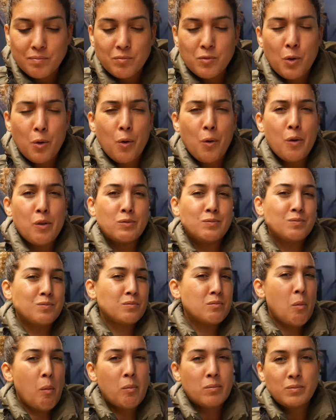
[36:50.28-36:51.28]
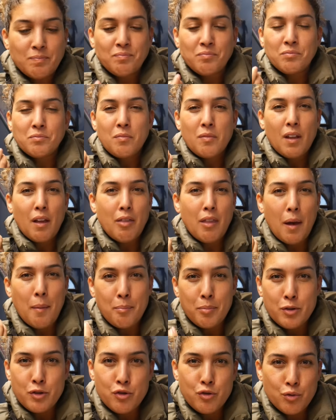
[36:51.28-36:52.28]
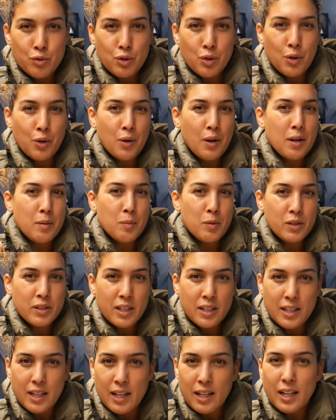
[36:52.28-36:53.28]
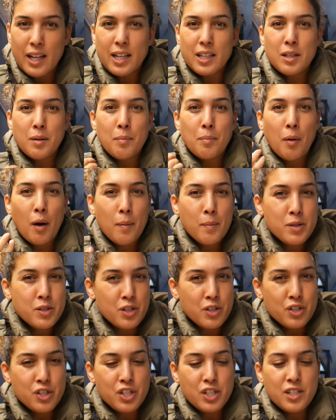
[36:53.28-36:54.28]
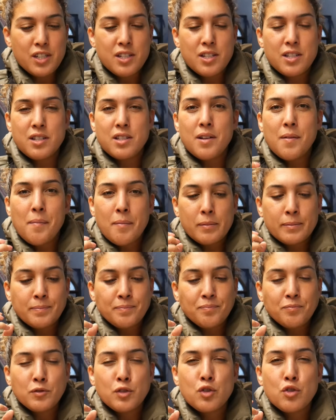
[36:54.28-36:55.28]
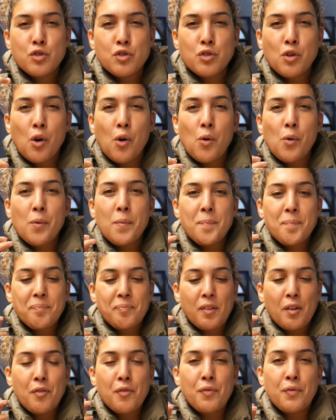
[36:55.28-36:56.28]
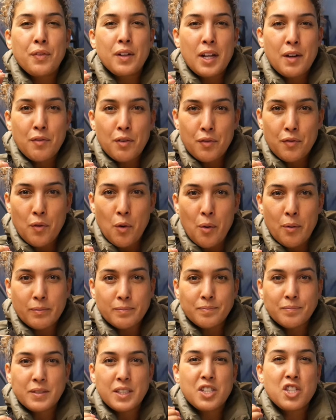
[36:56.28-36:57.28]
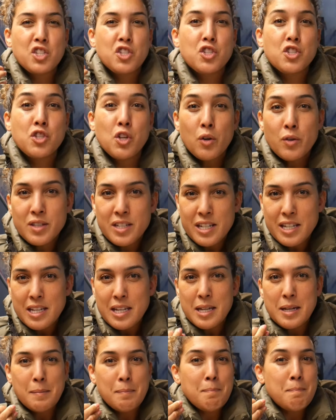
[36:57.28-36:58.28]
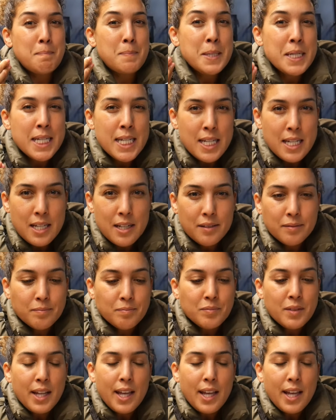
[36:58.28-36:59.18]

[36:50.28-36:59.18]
Oh, that prosciutto and mortadella and the Parmesan cheese is so flavorful. It's salty and meaty.